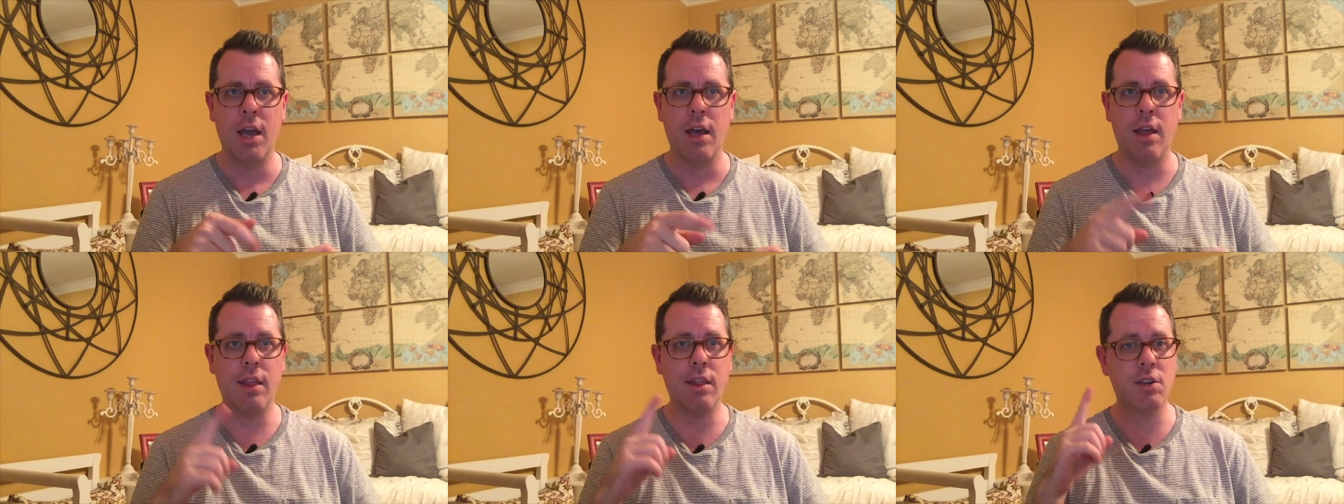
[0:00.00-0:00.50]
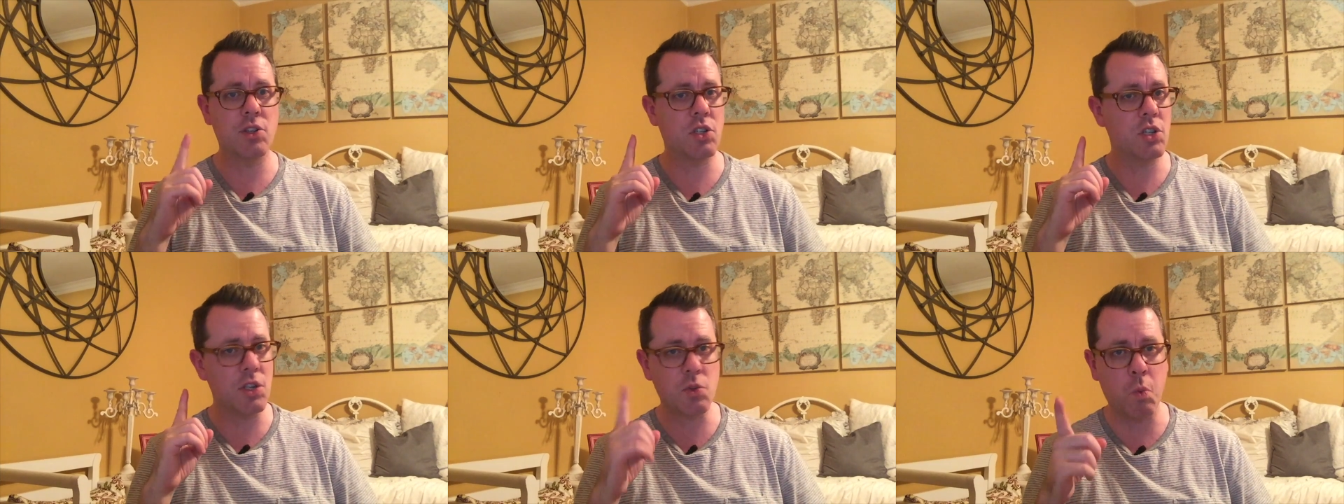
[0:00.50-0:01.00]
And there's
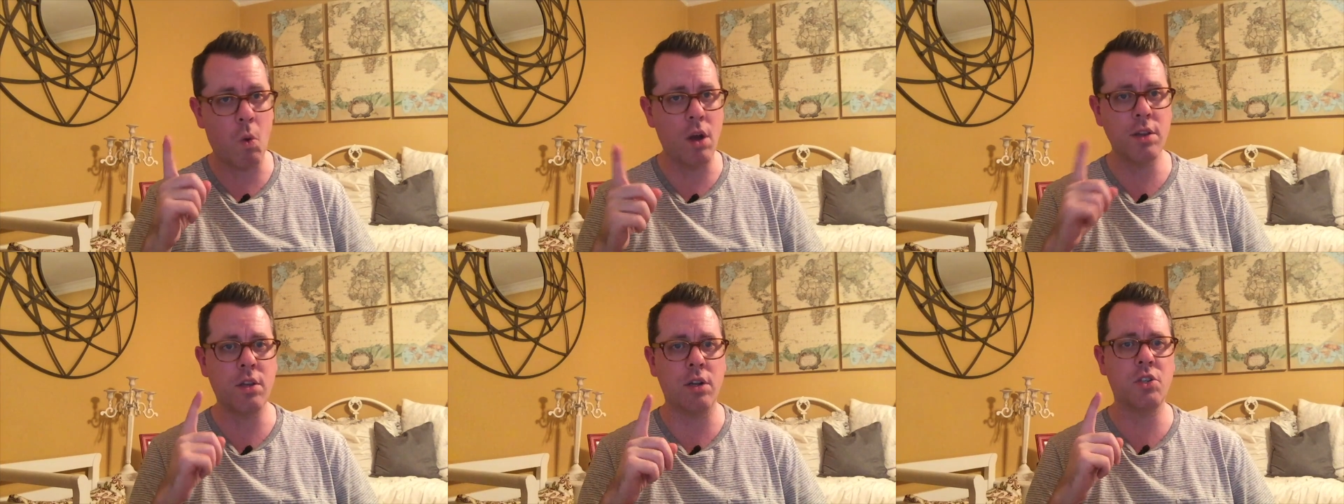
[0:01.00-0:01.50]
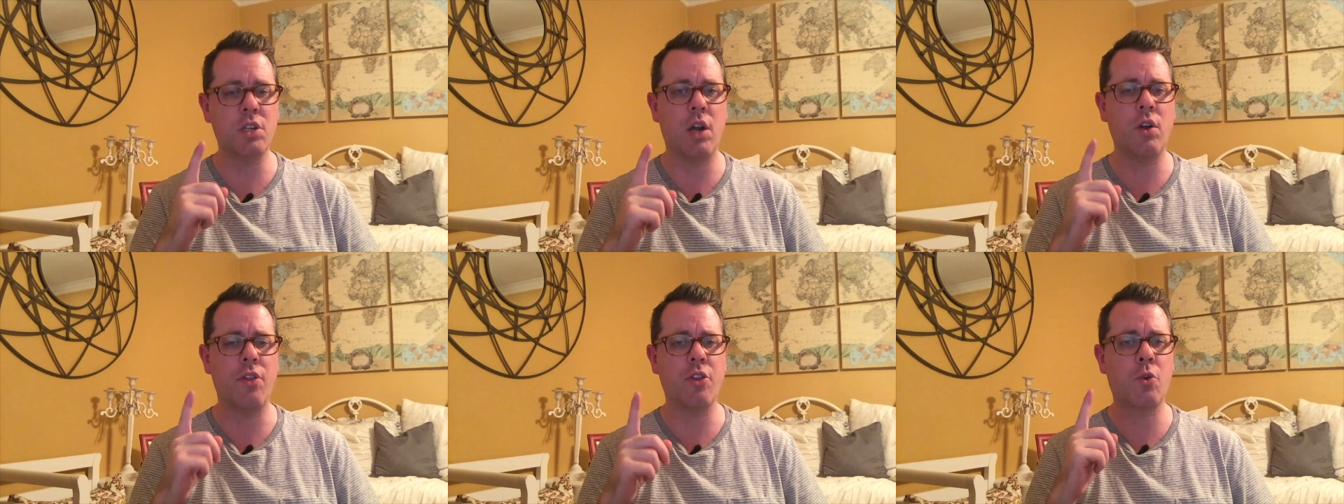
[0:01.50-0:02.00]
just one
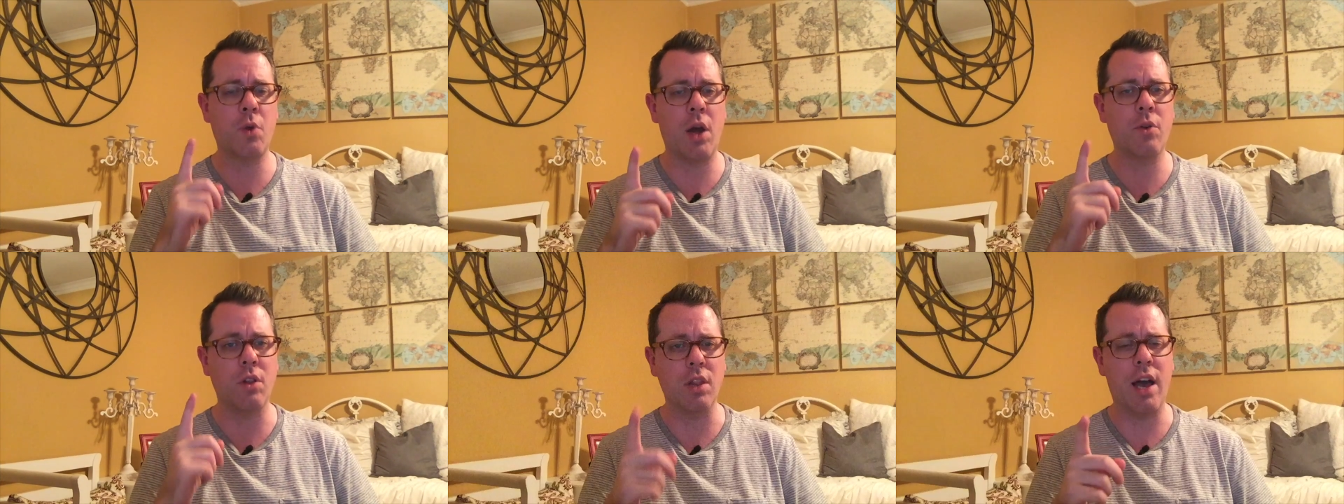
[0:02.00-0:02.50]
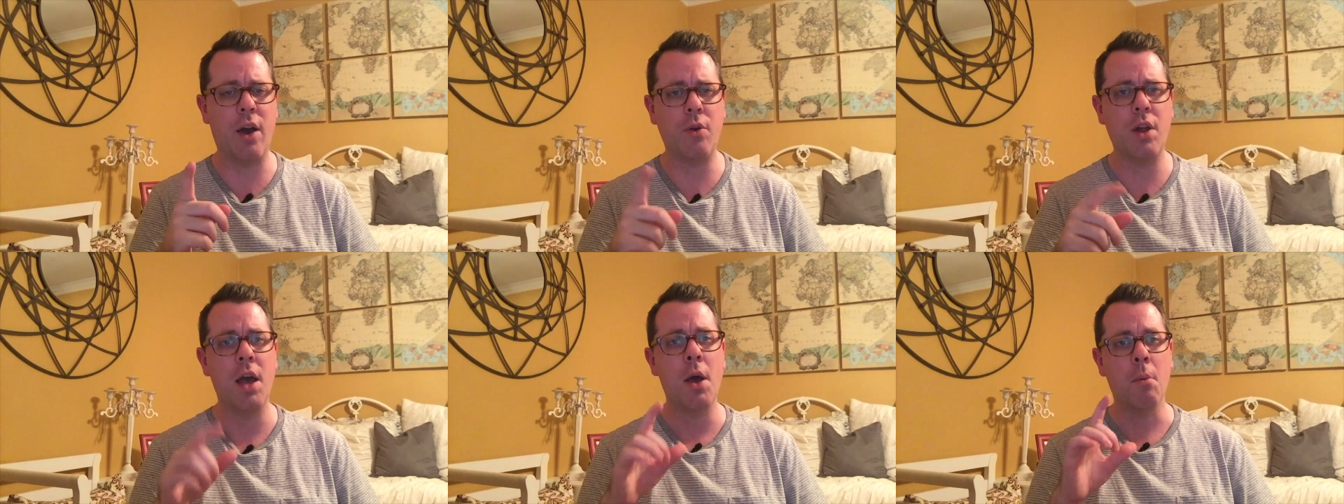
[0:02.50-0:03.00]
touchdown on the ground
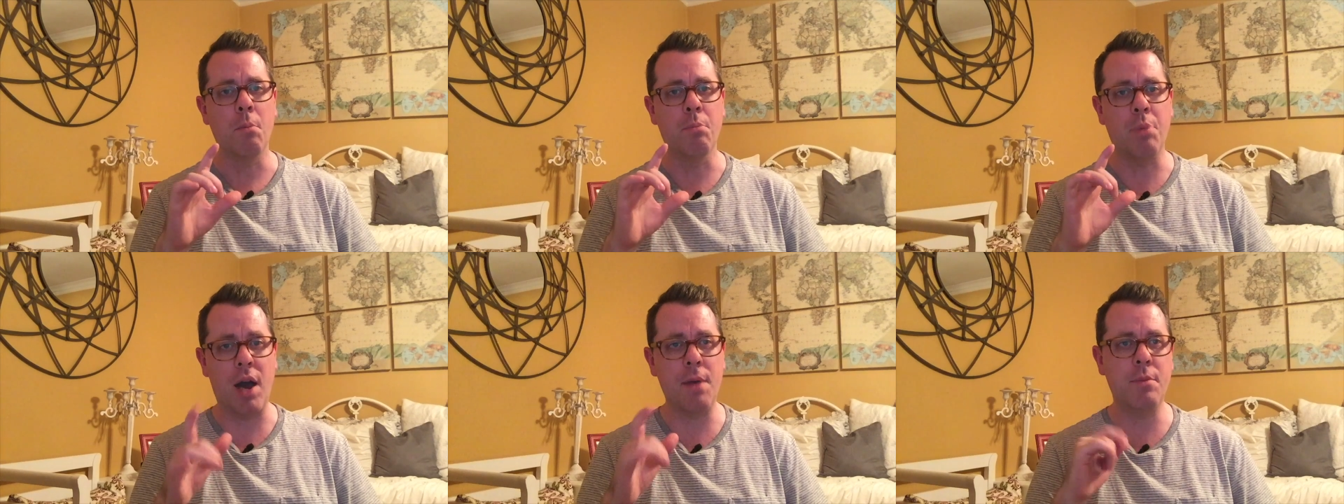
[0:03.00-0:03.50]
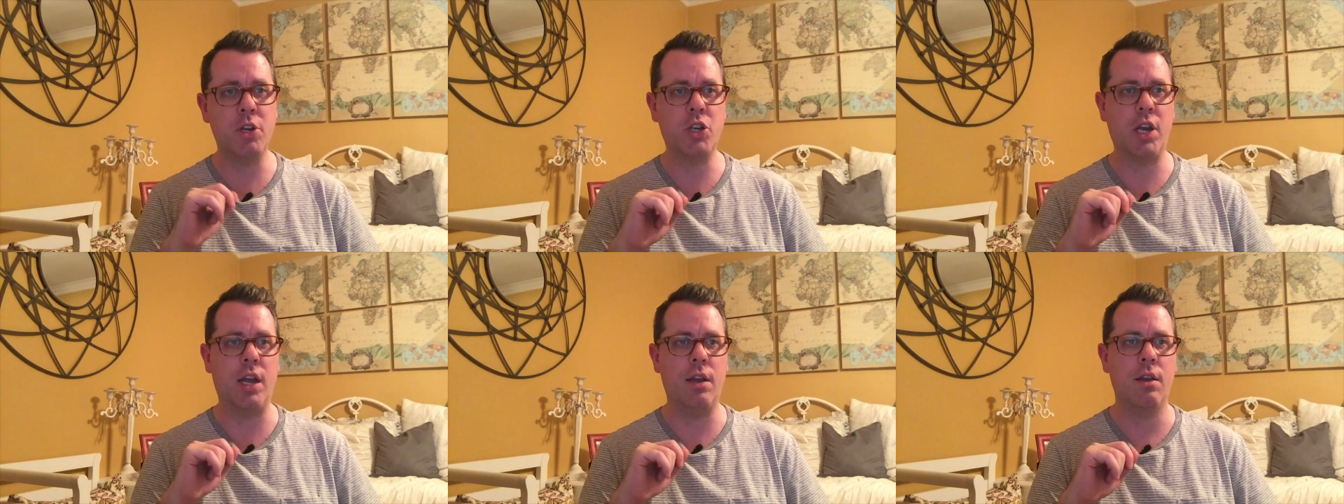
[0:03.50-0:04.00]
allowed by
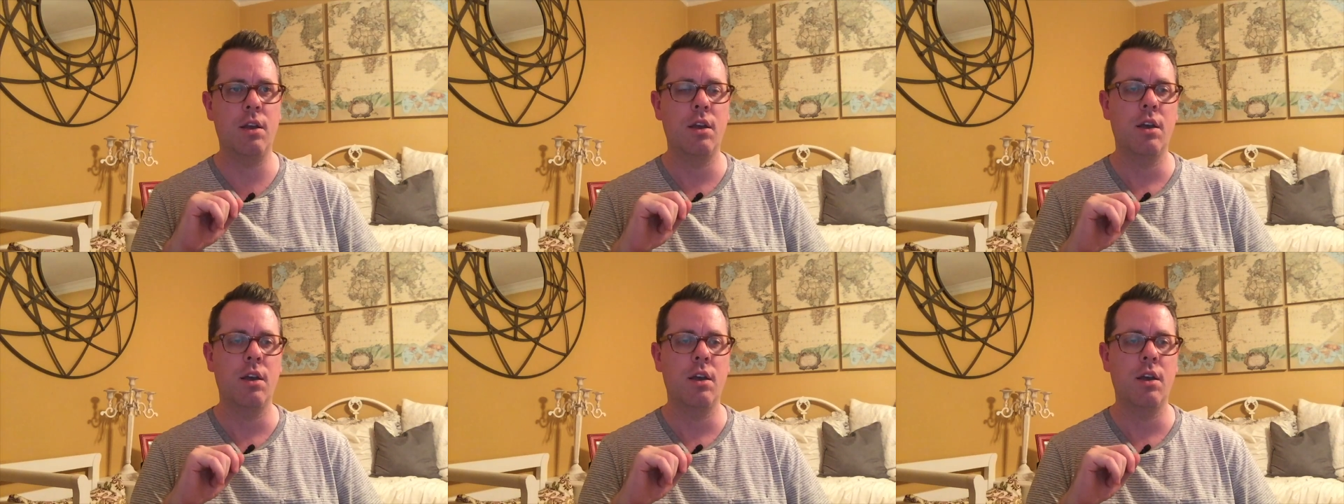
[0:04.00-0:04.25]
Michigan.